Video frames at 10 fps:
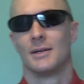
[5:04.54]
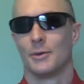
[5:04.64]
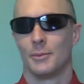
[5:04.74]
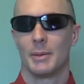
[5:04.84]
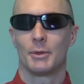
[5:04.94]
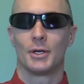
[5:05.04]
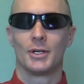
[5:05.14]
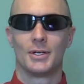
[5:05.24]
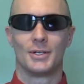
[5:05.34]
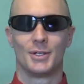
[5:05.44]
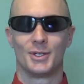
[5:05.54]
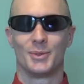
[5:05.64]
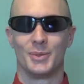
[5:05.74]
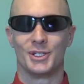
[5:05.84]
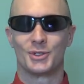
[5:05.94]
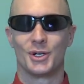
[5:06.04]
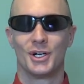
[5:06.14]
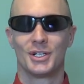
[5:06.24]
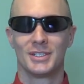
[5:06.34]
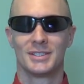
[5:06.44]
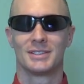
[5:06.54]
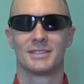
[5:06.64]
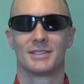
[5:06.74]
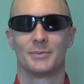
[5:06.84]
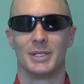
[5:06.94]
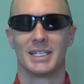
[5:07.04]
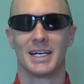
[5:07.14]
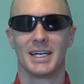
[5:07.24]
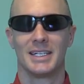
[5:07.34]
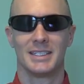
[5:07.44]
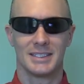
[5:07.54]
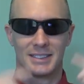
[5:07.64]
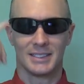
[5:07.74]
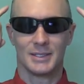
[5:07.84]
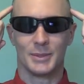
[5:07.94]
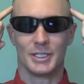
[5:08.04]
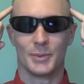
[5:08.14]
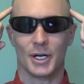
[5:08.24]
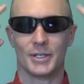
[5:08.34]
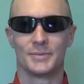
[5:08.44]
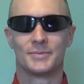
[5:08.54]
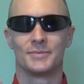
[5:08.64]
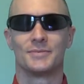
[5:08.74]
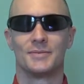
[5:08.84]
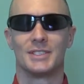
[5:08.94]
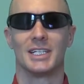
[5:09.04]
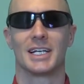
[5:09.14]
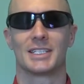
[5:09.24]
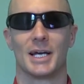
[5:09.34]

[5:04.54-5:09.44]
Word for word: Remember, be strong, be kind, be smart. See you next